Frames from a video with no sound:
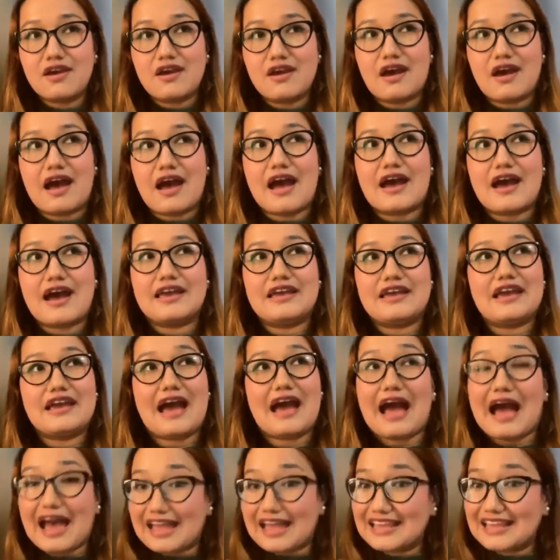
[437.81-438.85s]
I
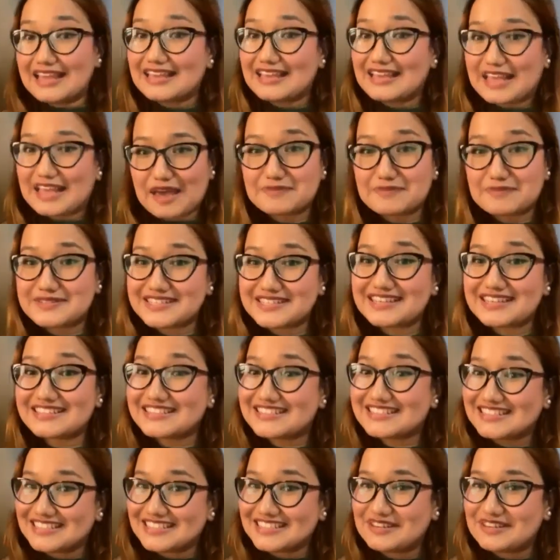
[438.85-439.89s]
I kept it a
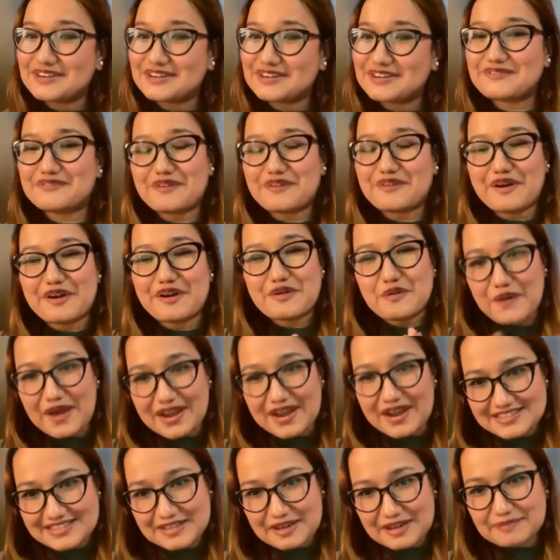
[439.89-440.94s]
secret for quite
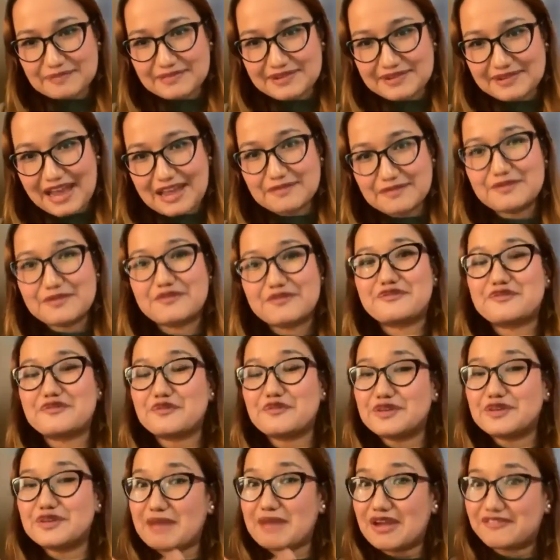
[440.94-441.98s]
some time with
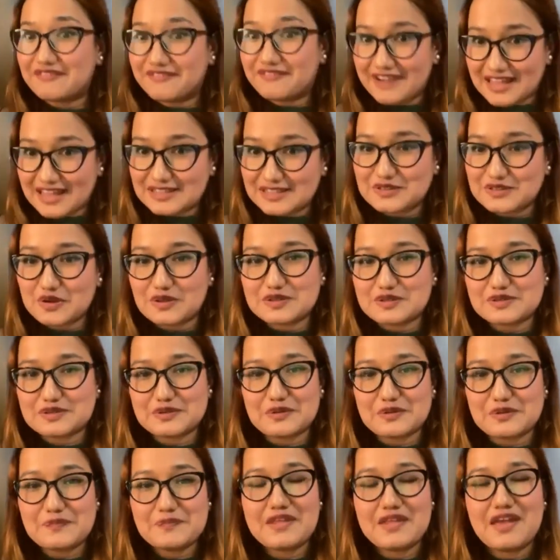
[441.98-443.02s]
my friends
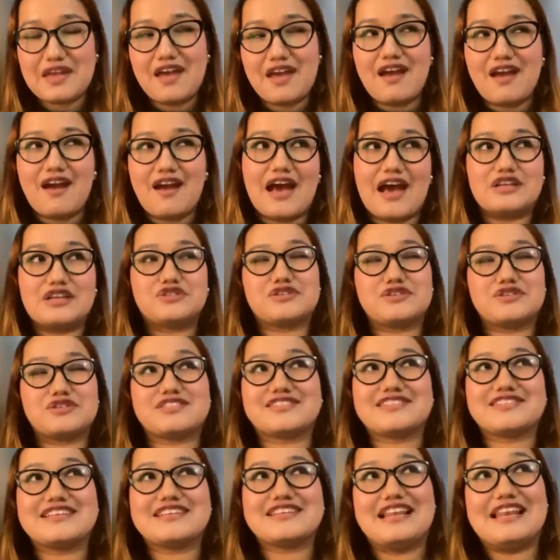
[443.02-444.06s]
also. I just
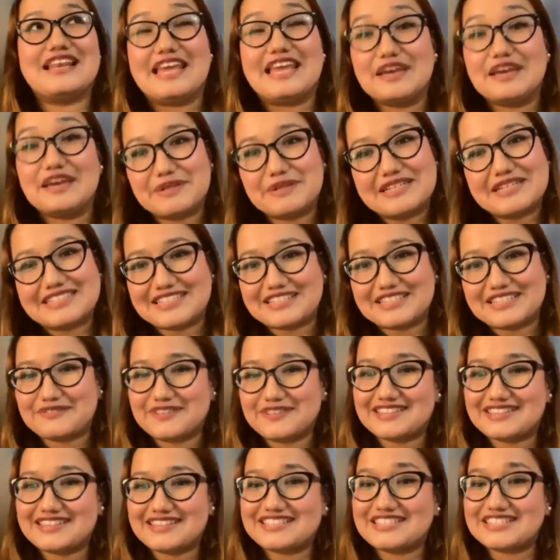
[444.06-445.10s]
labeled it with
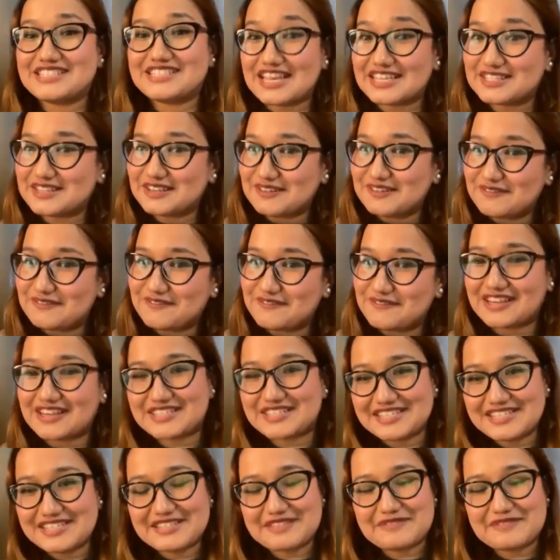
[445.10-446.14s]
chest
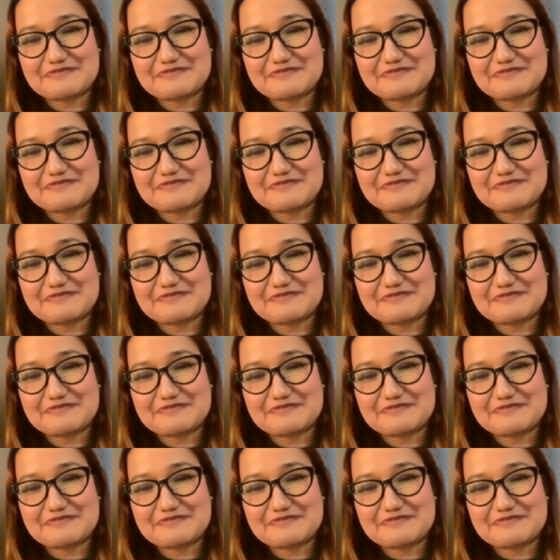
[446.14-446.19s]
infections.